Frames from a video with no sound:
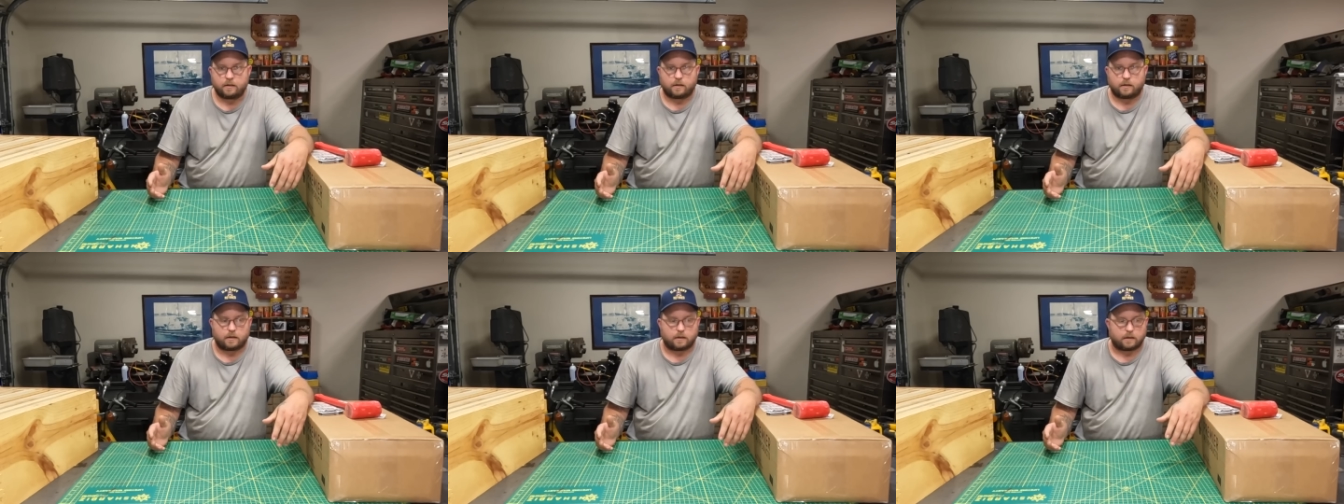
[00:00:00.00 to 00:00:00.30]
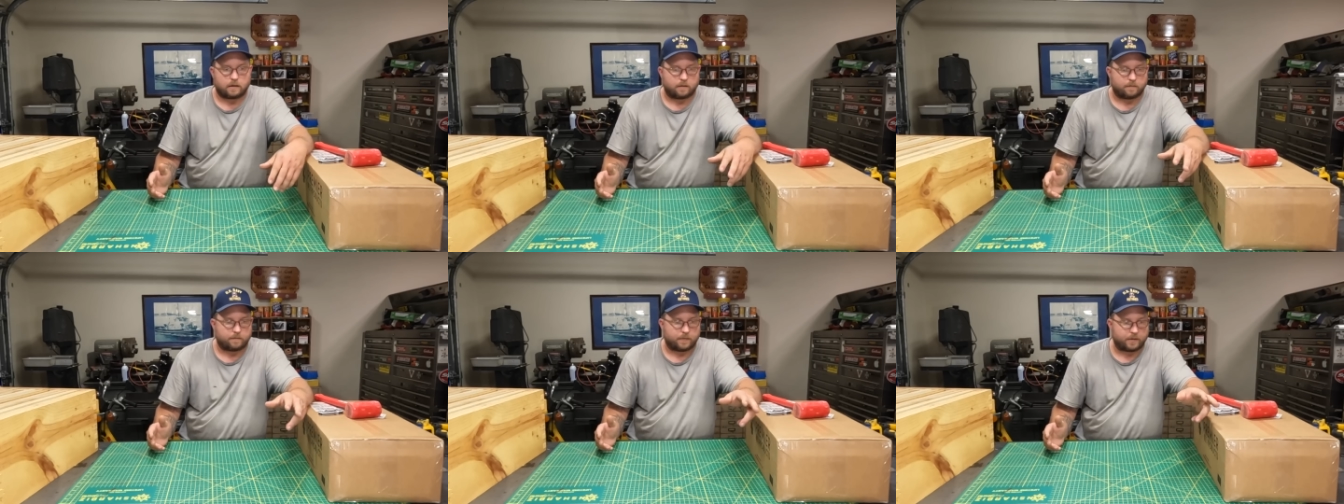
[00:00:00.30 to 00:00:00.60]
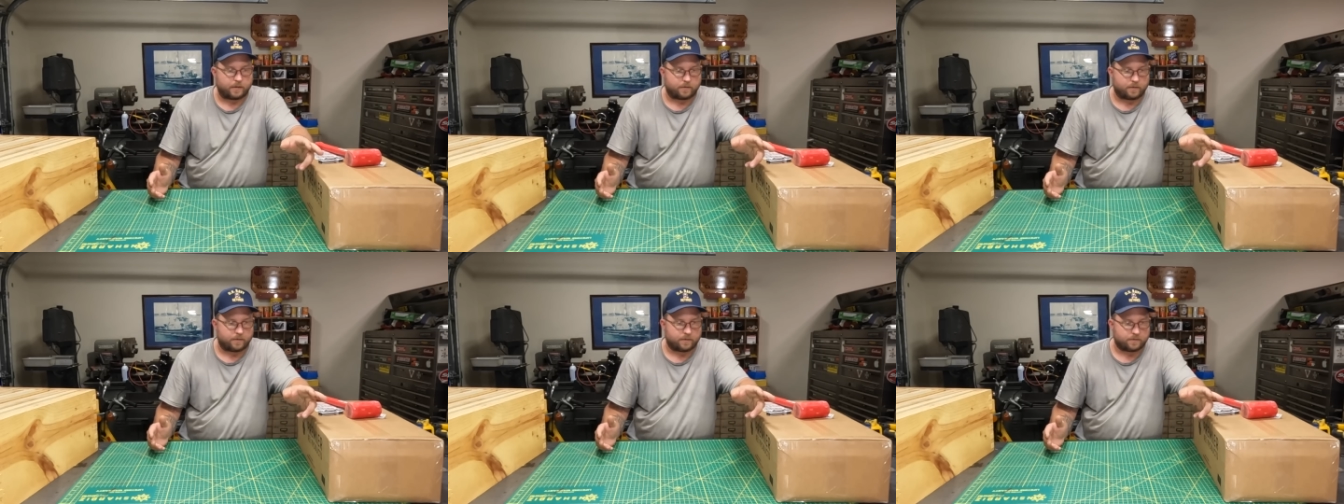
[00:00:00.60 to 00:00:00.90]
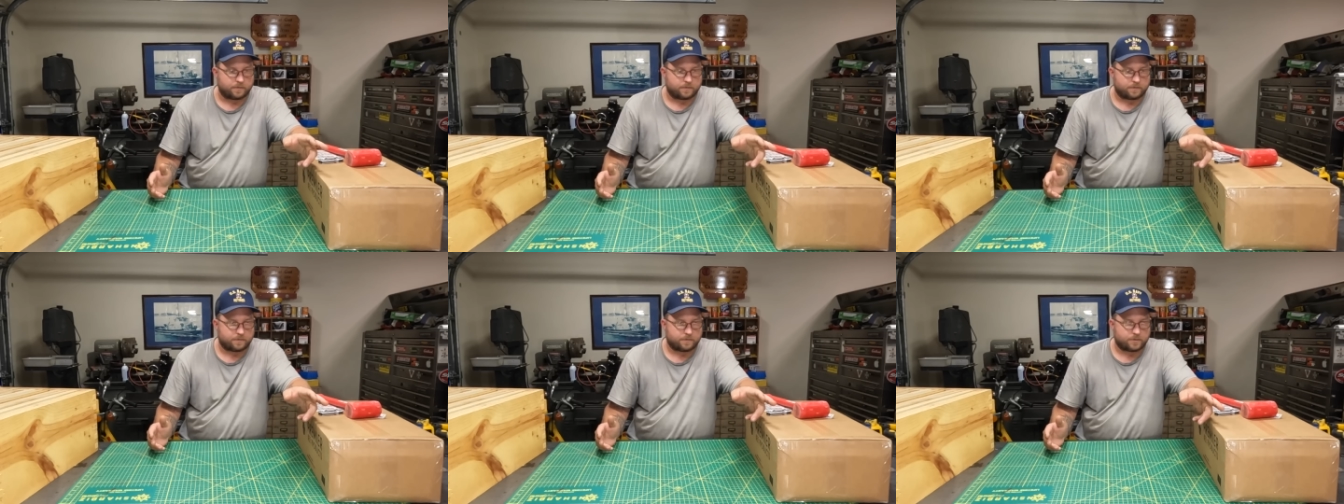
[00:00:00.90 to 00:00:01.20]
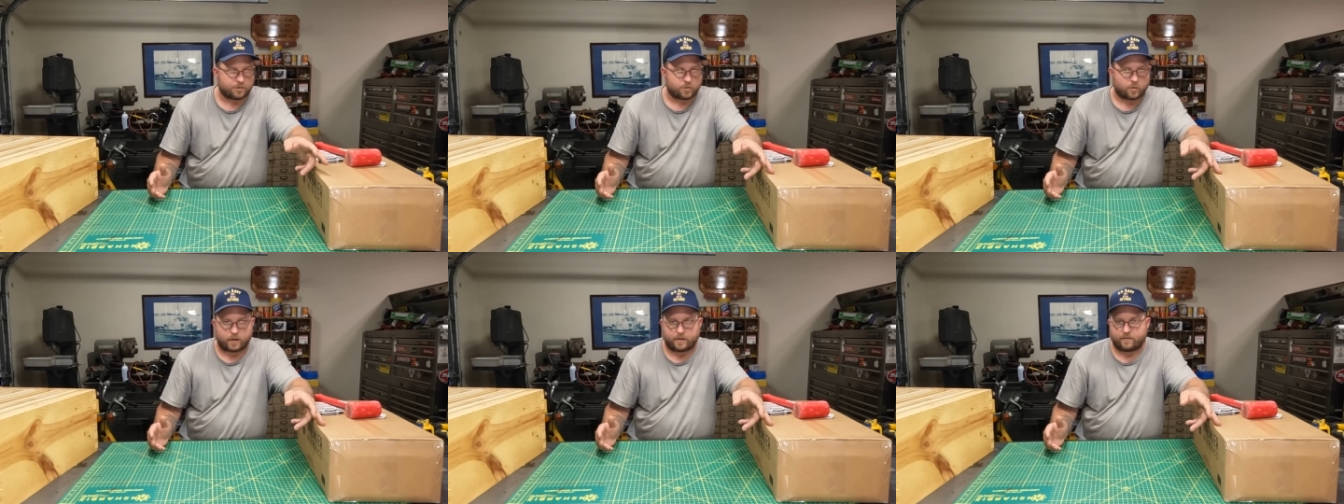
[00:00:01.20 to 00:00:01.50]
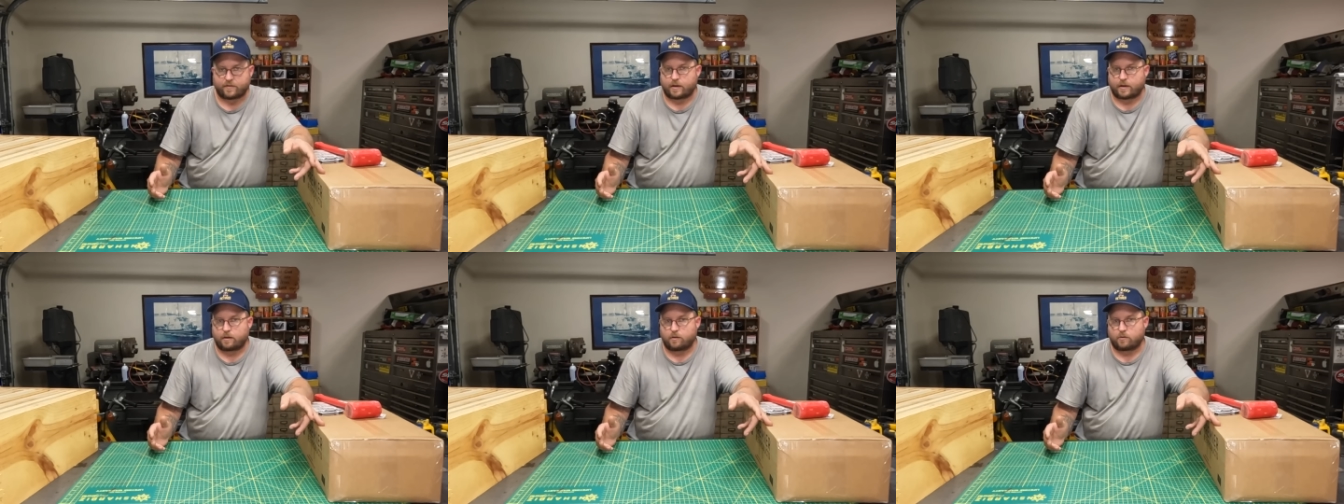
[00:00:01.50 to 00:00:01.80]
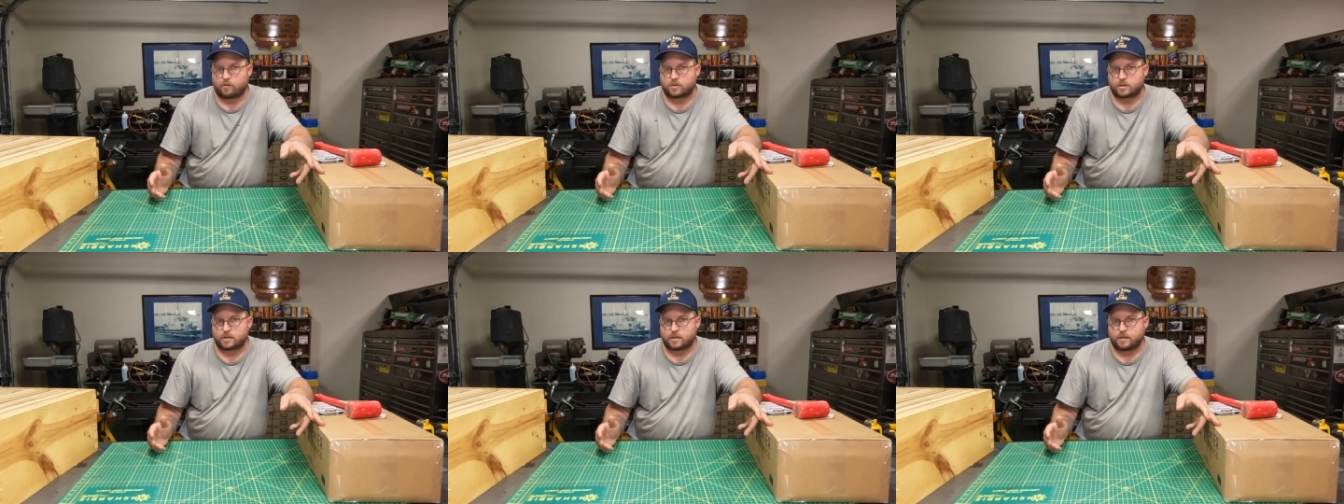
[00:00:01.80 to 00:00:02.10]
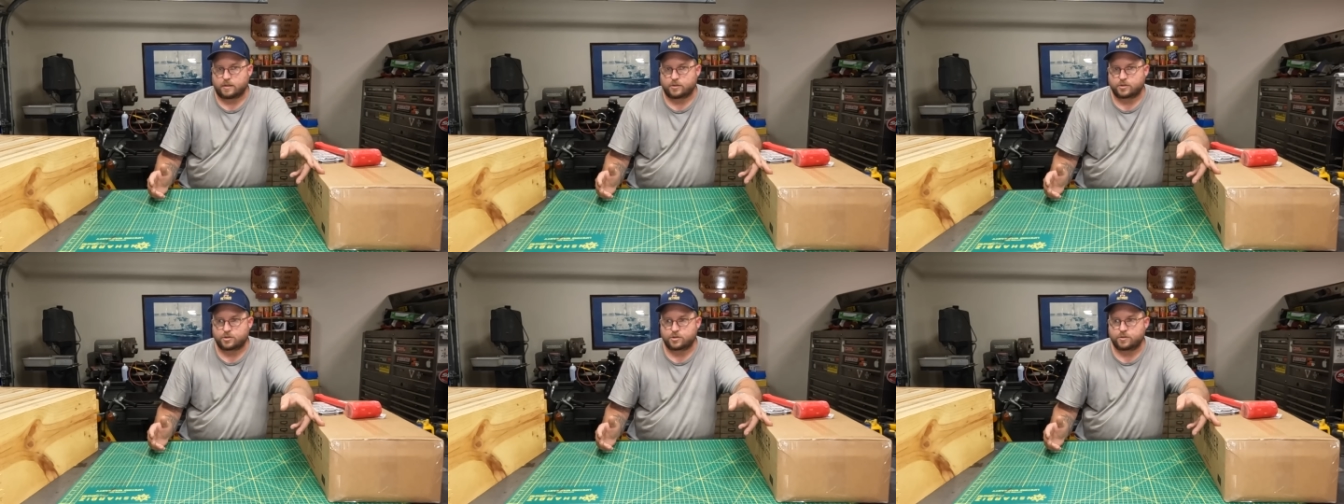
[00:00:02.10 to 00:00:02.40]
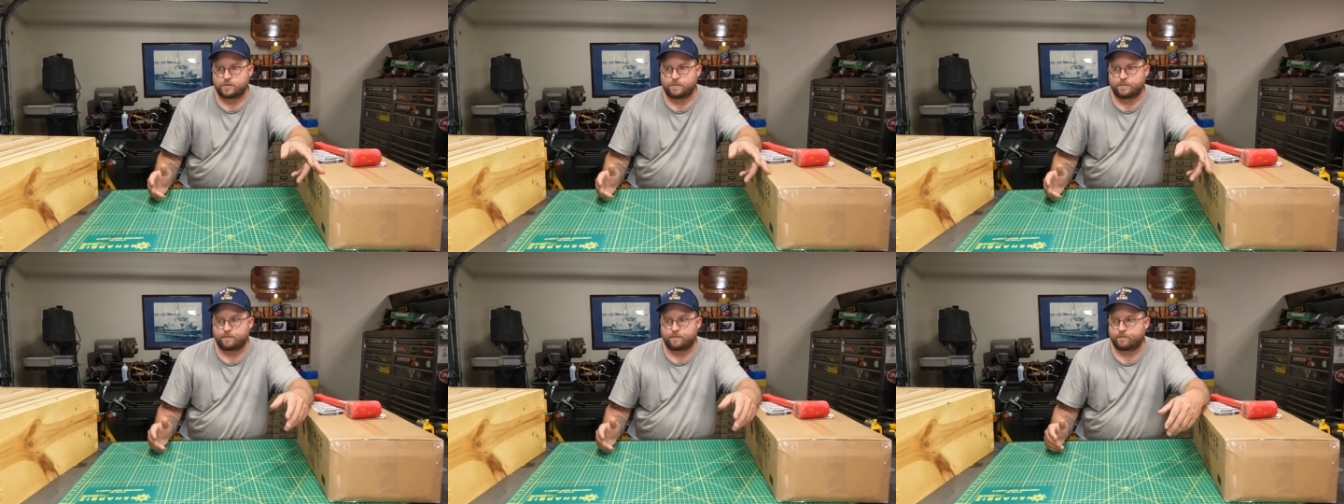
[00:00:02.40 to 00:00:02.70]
They were $25 each.